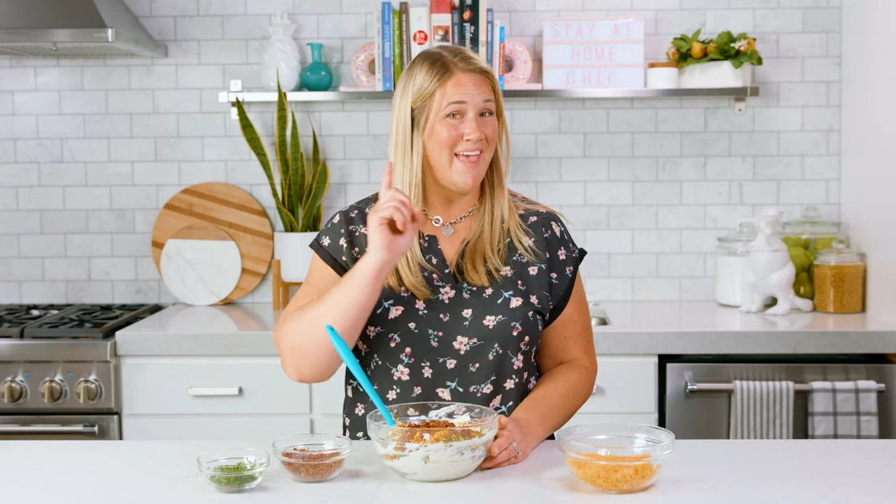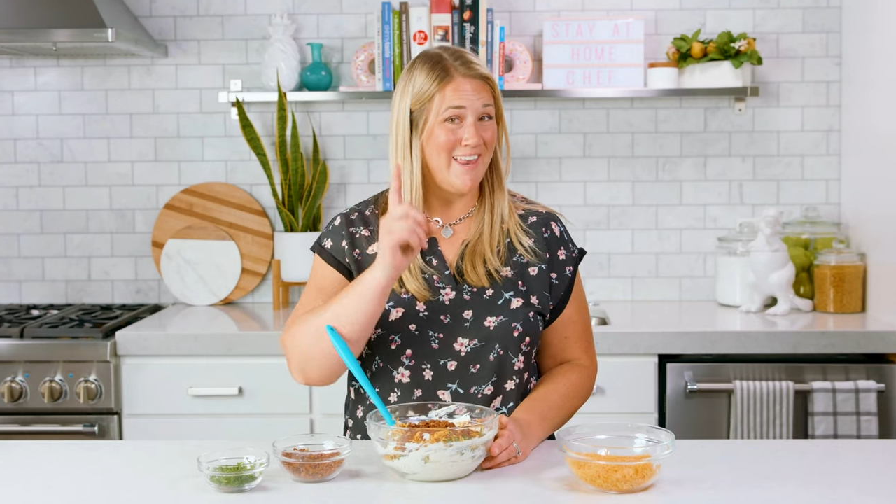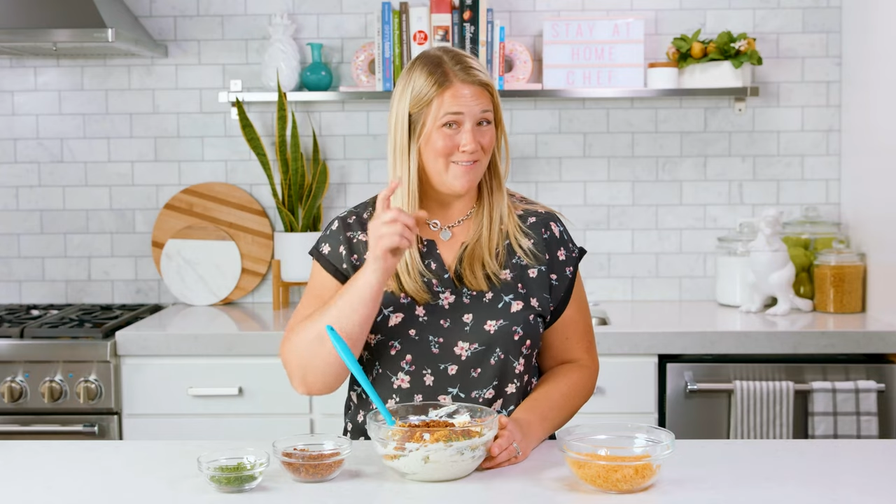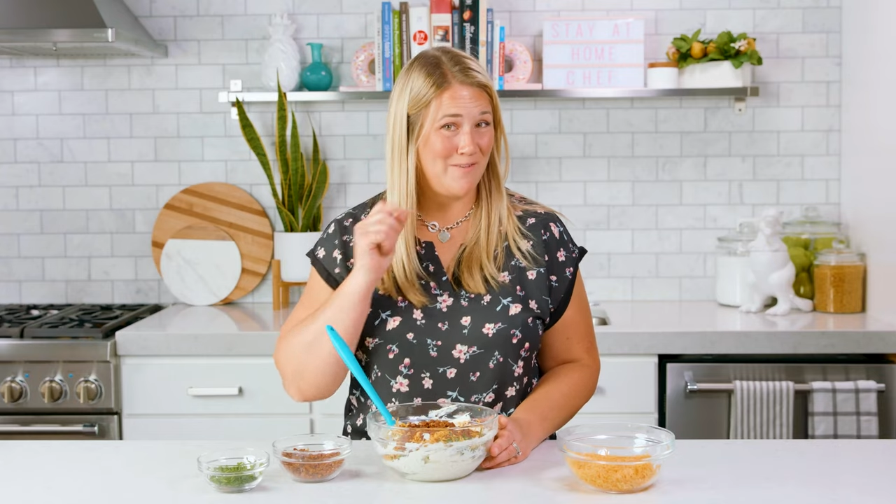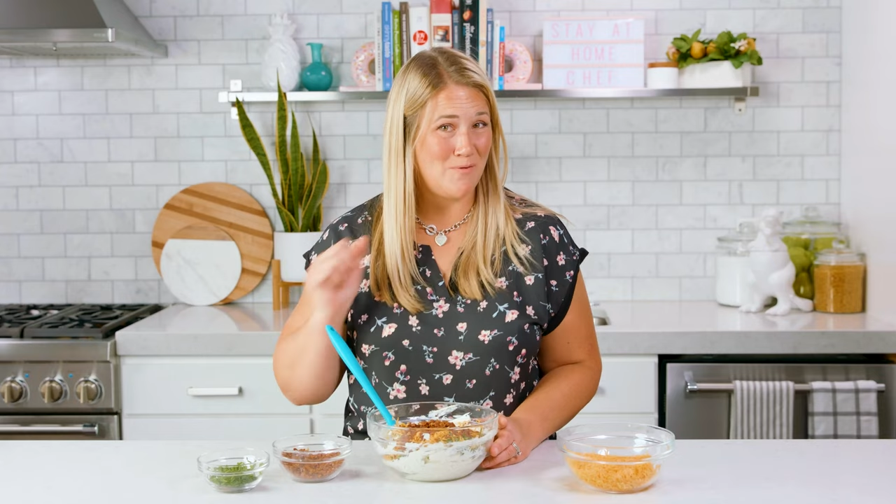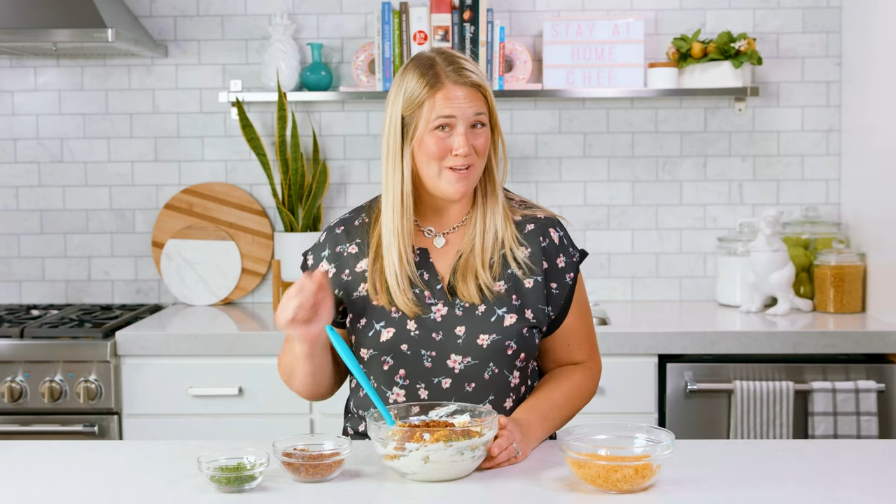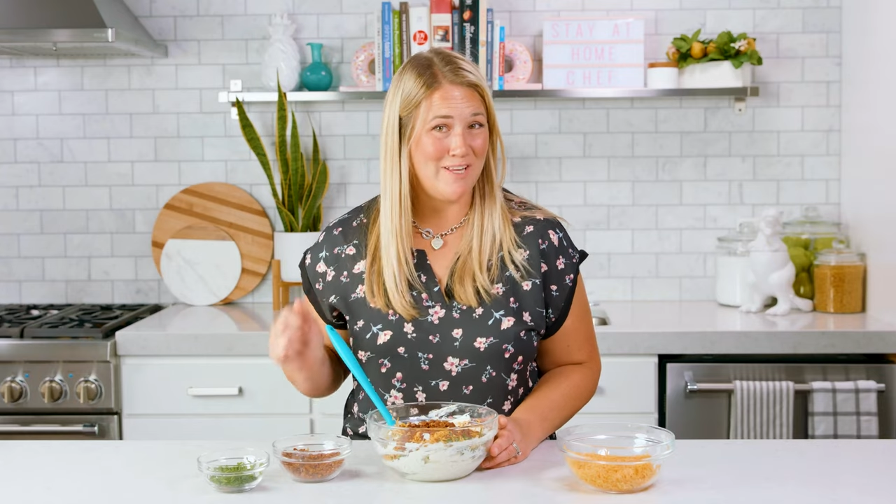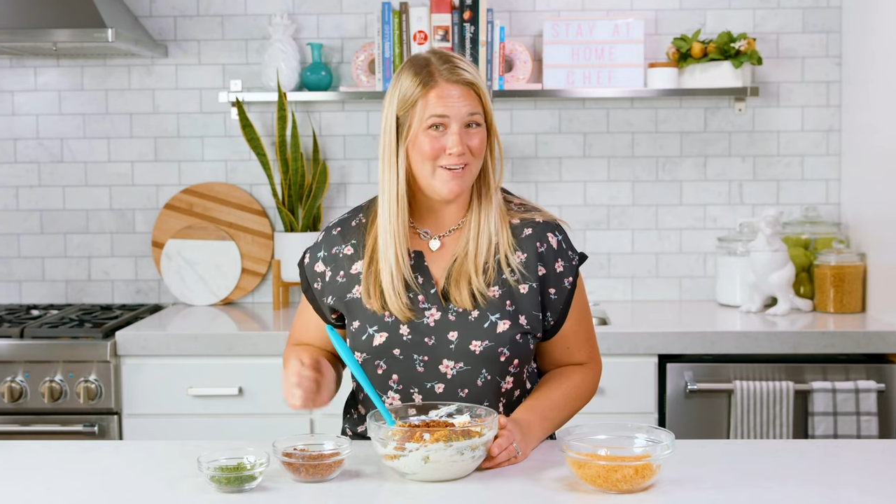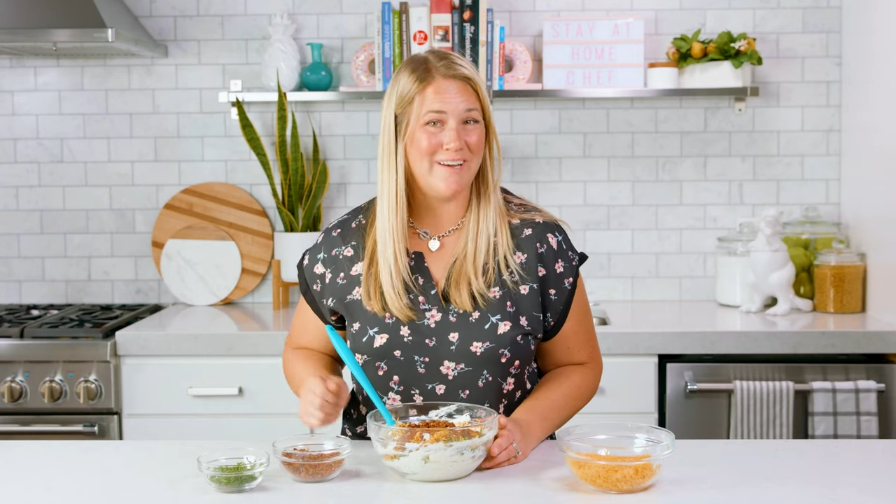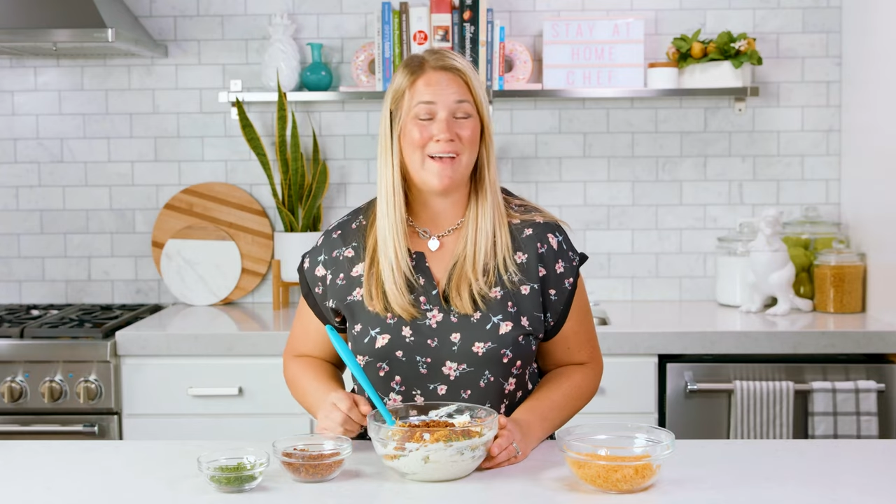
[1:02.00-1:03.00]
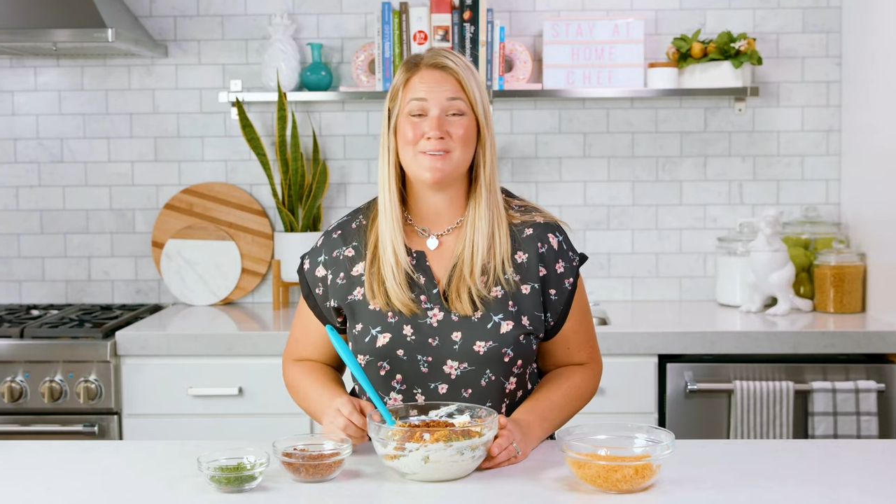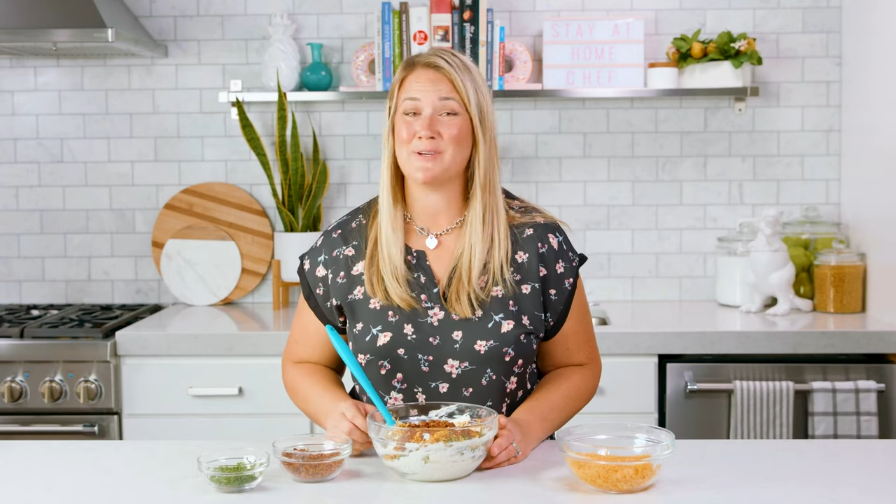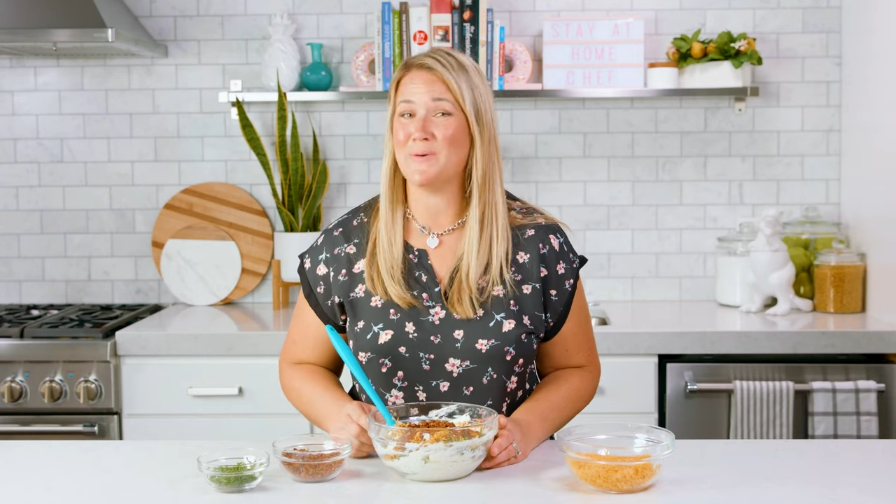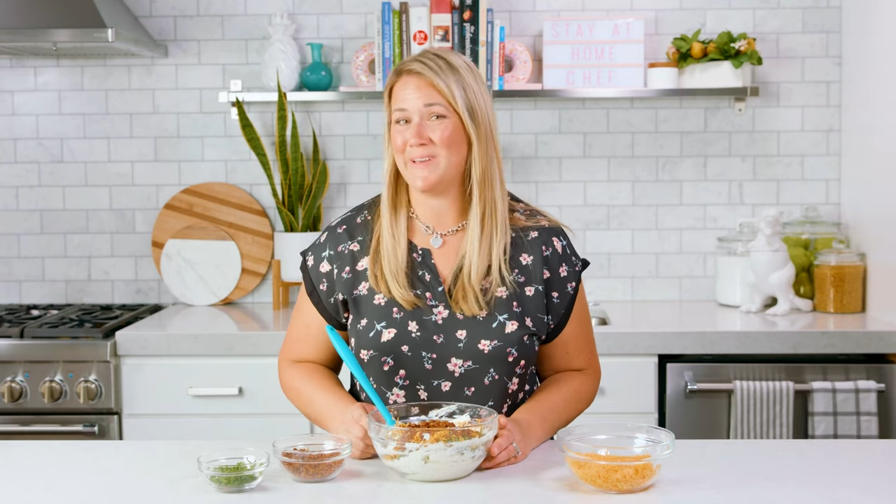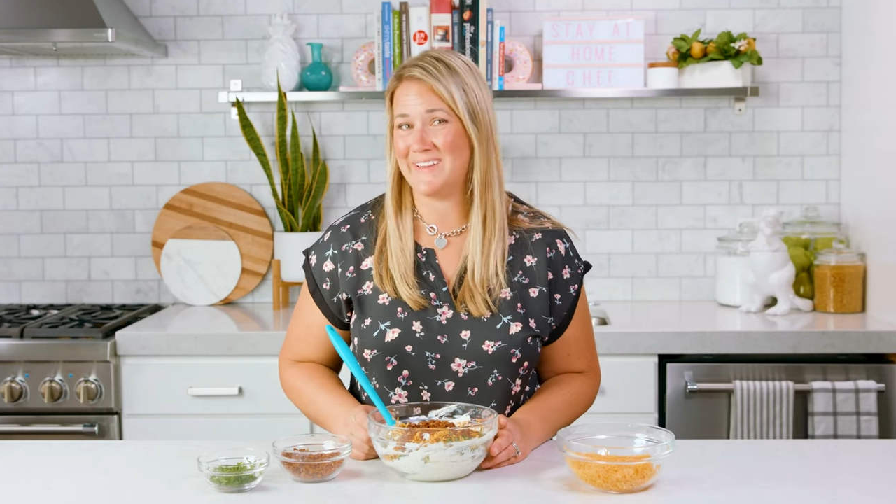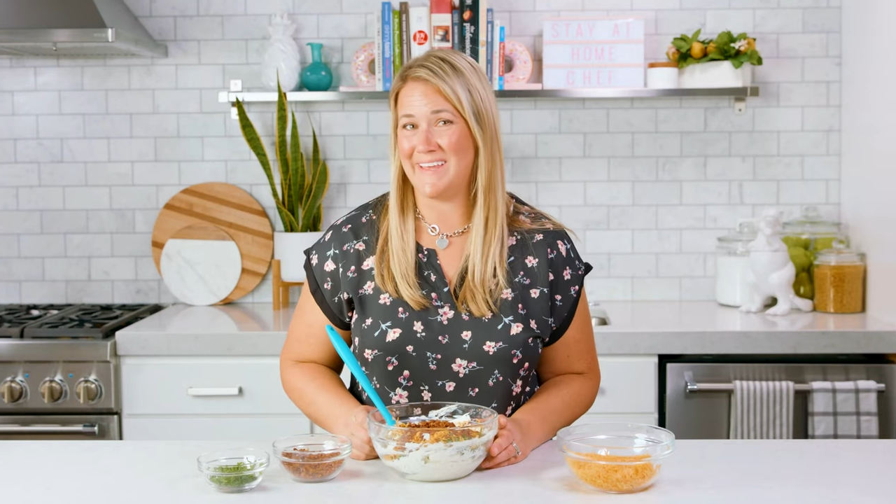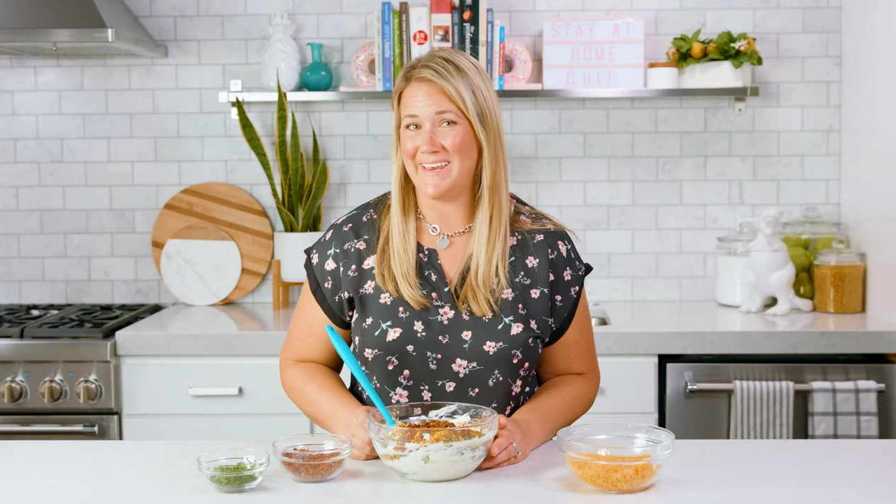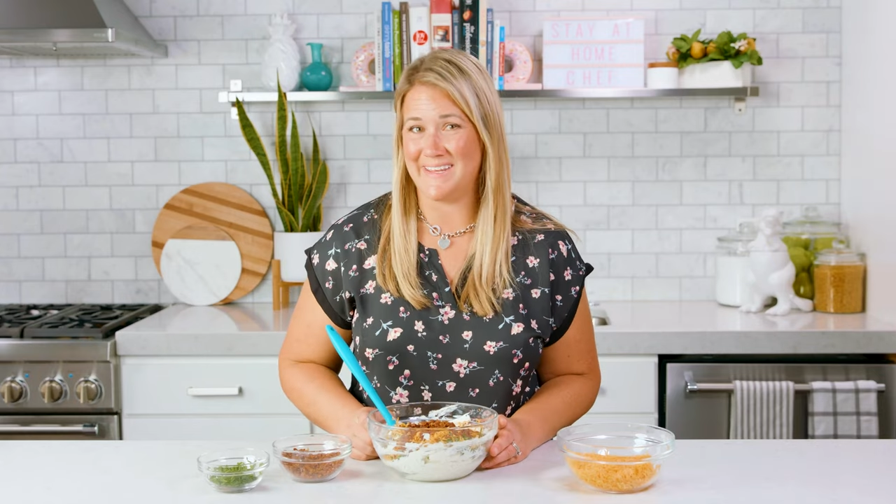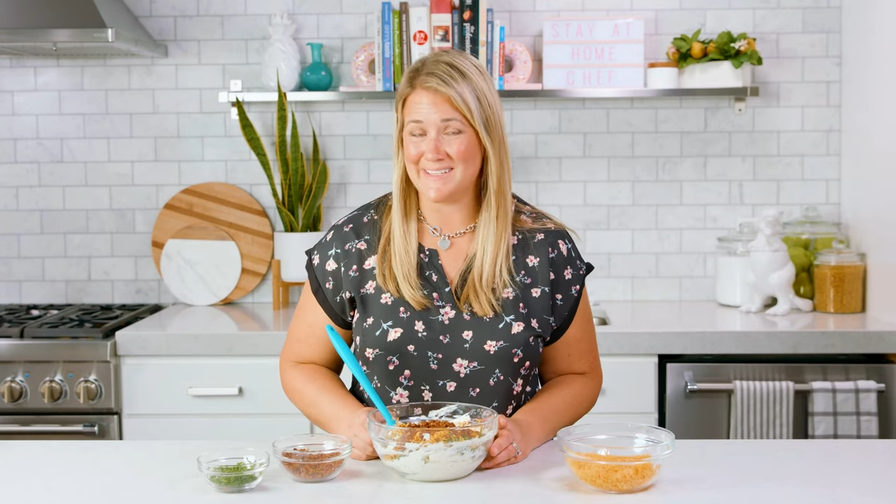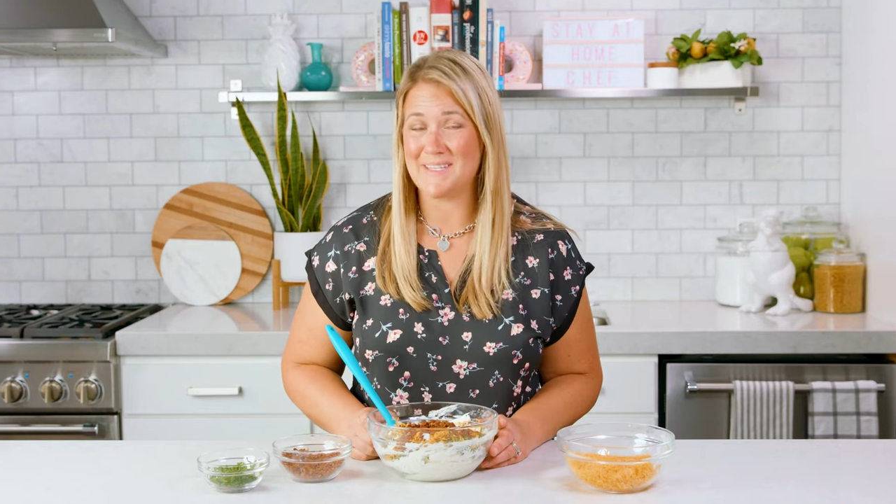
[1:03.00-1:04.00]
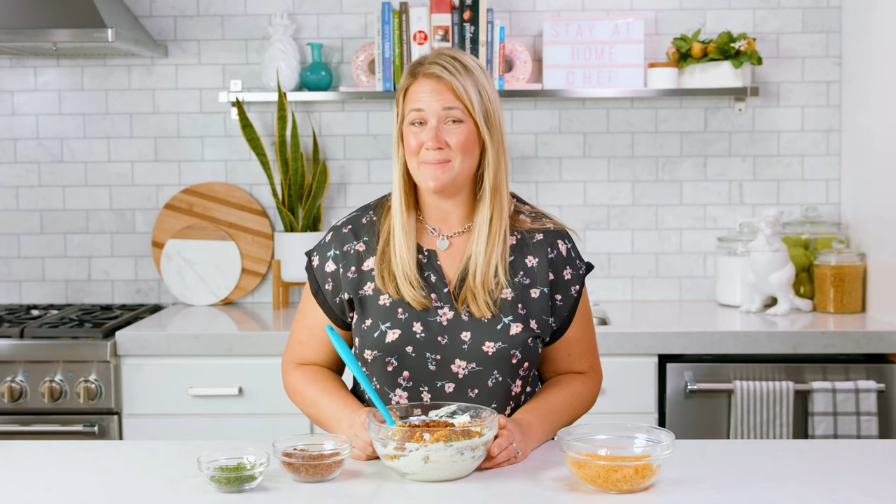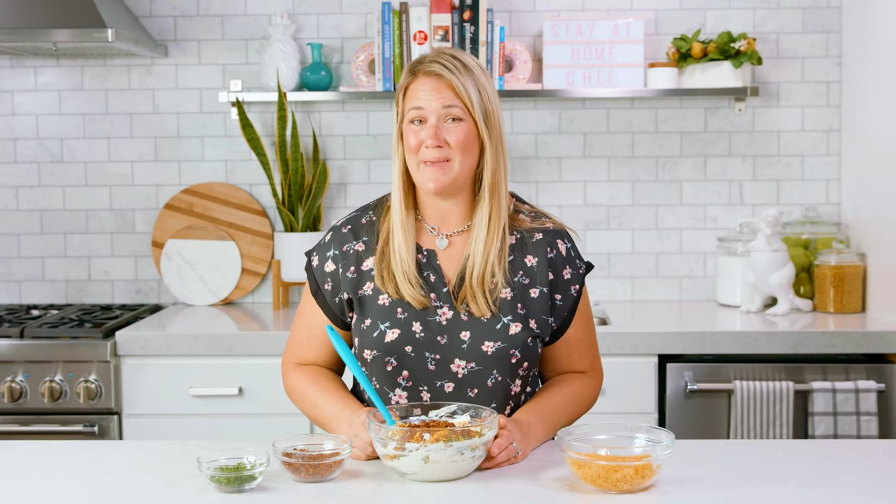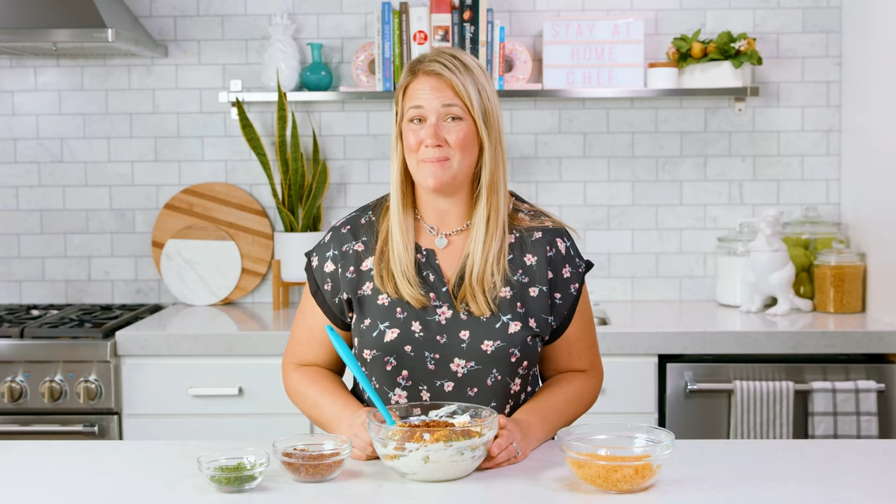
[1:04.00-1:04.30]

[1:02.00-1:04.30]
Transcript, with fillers: And if you want to learn how to quickly and easily